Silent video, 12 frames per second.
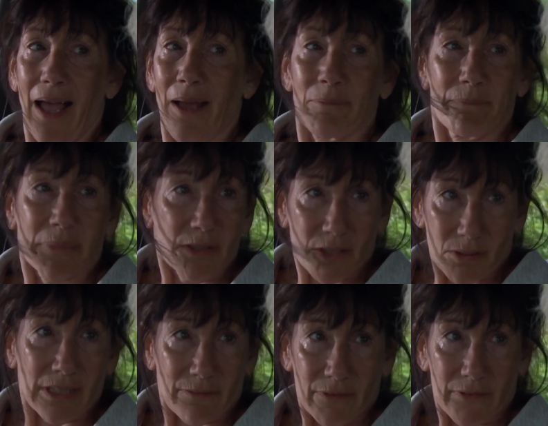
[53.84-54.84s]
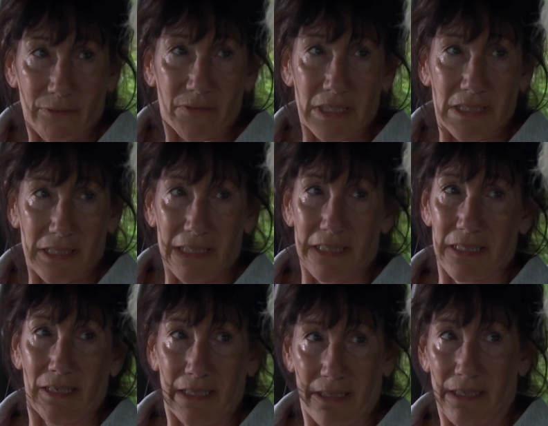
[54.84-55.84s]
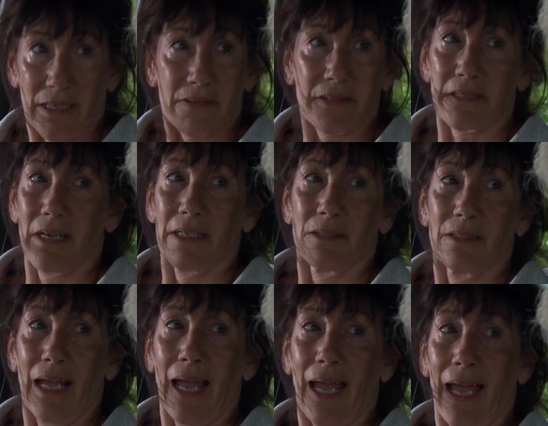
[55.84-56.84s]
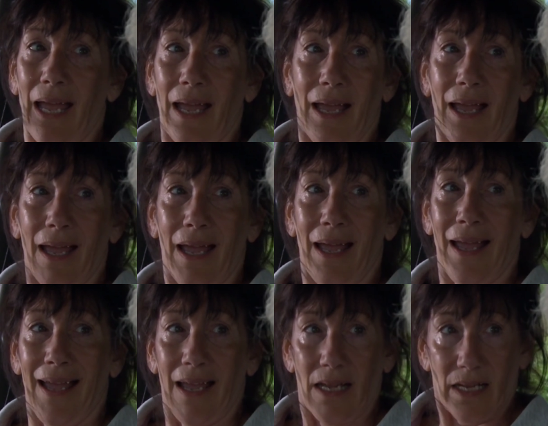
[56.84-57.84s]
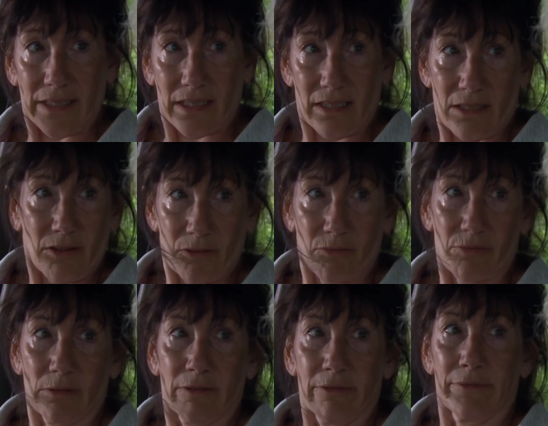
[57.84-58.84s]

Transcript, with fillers: I've been doing it for 15 years. I like the lifestyle. I get a thrill